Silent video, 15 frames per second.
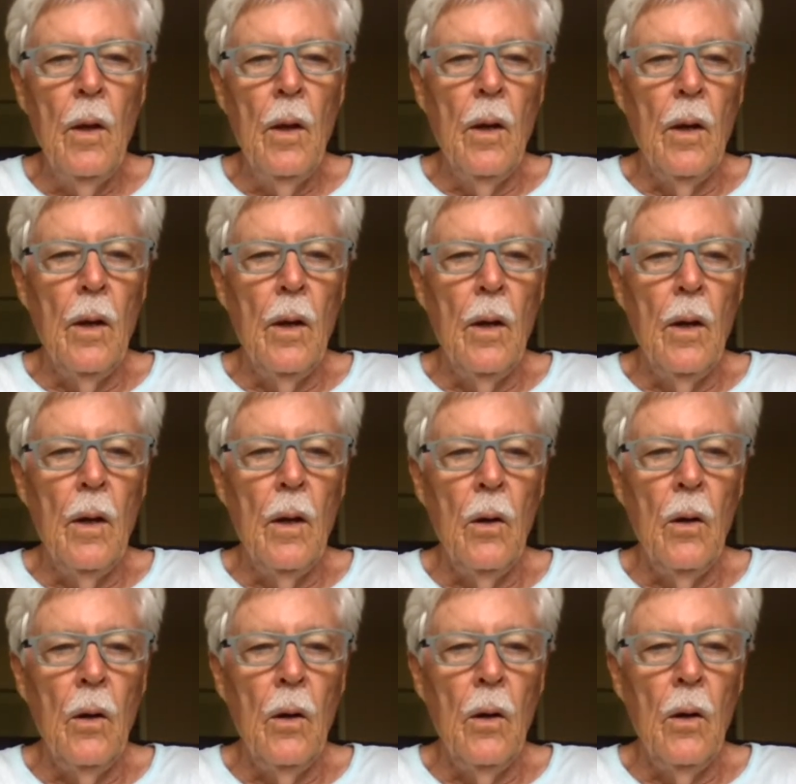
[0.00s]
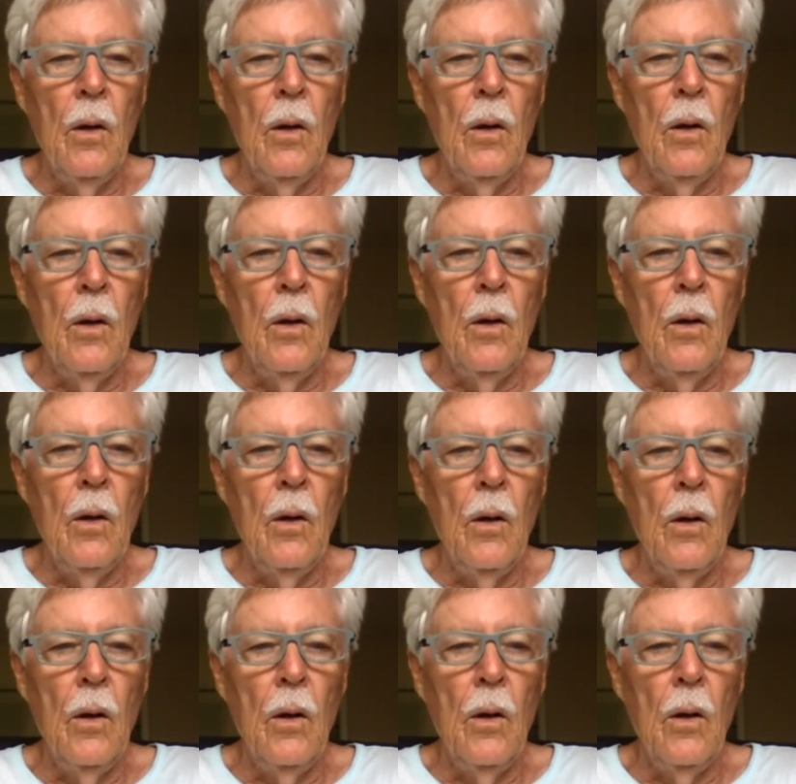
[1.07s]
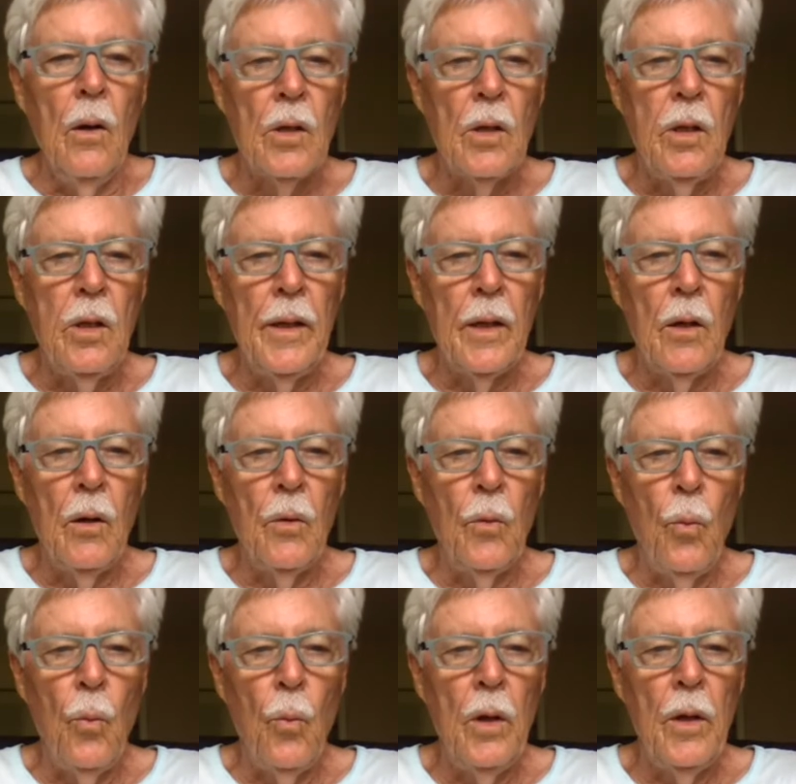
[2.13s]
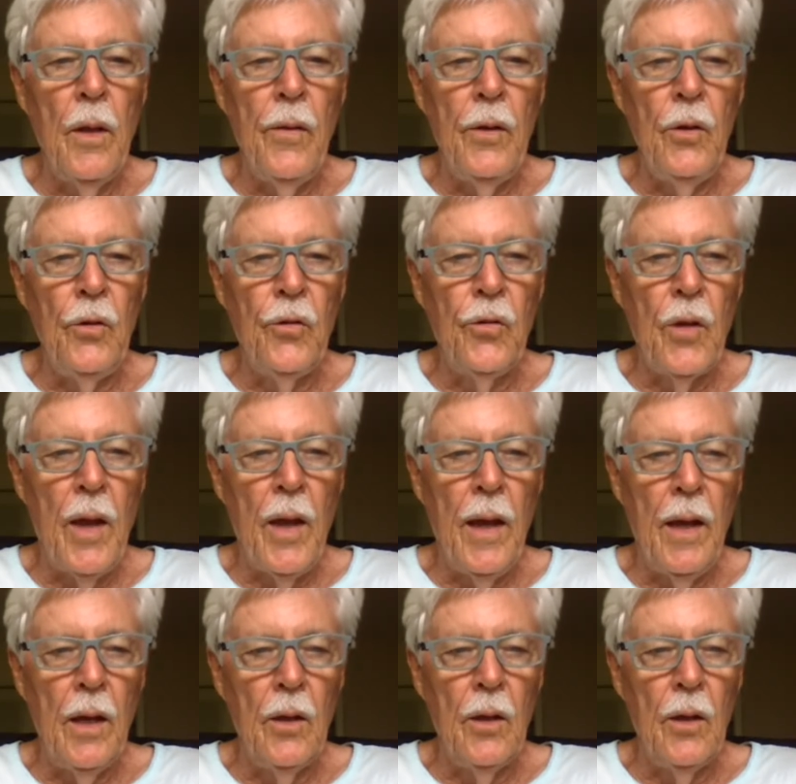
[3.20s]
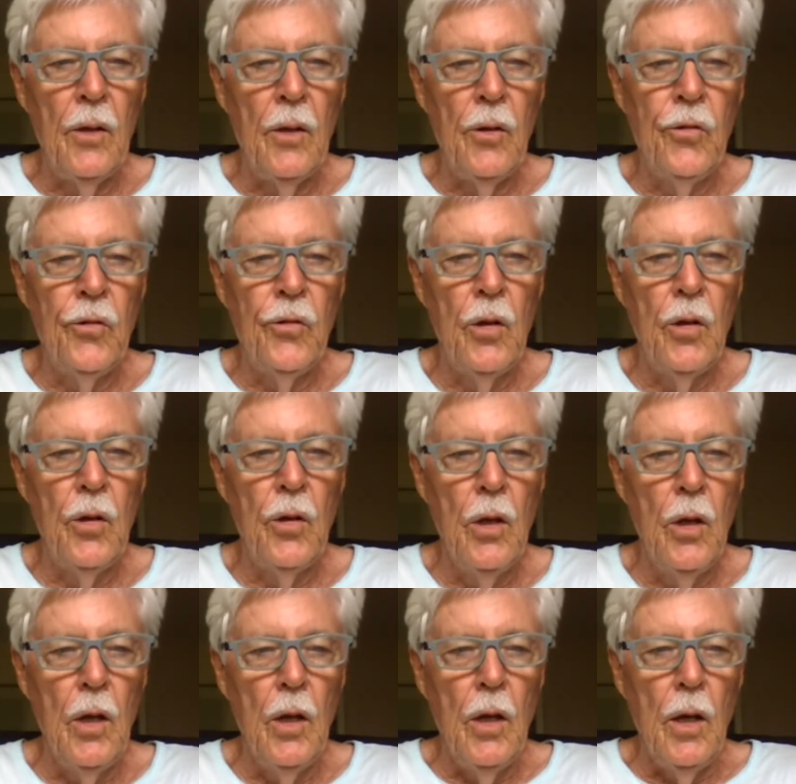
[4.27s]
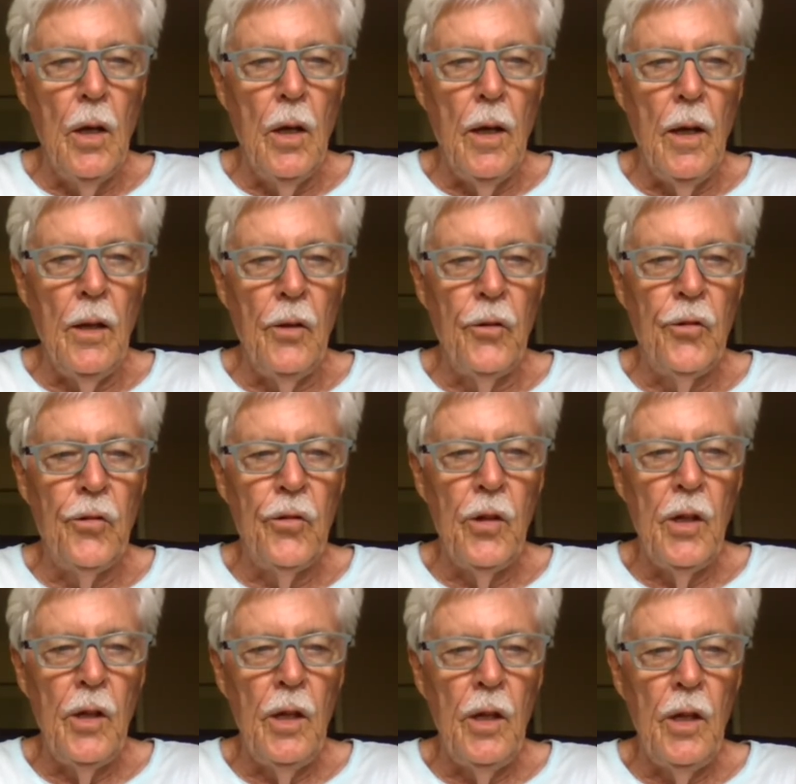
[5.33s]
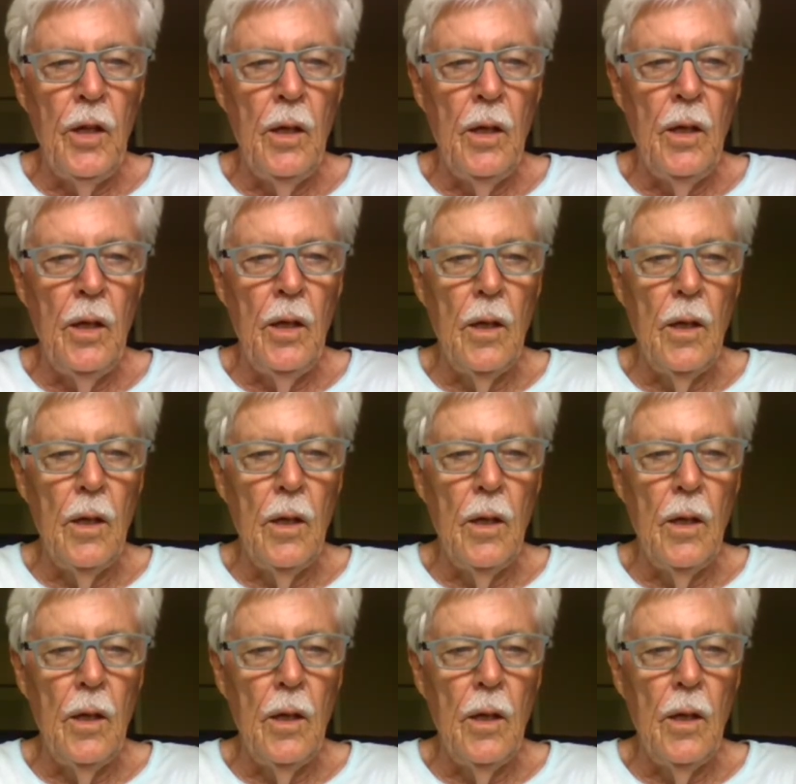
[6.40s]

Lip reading: Okay, let's click on one of these ads and see.